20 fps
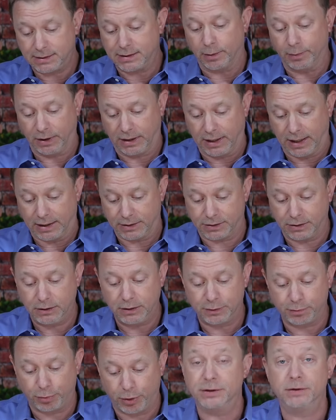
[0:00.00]
stomach acid,
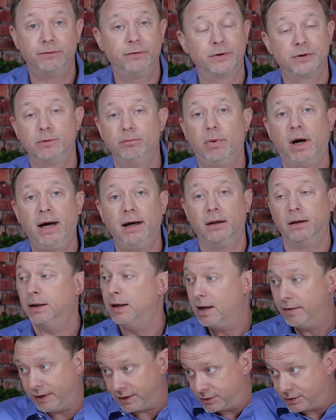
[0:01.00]
it's, it's insufficient bile.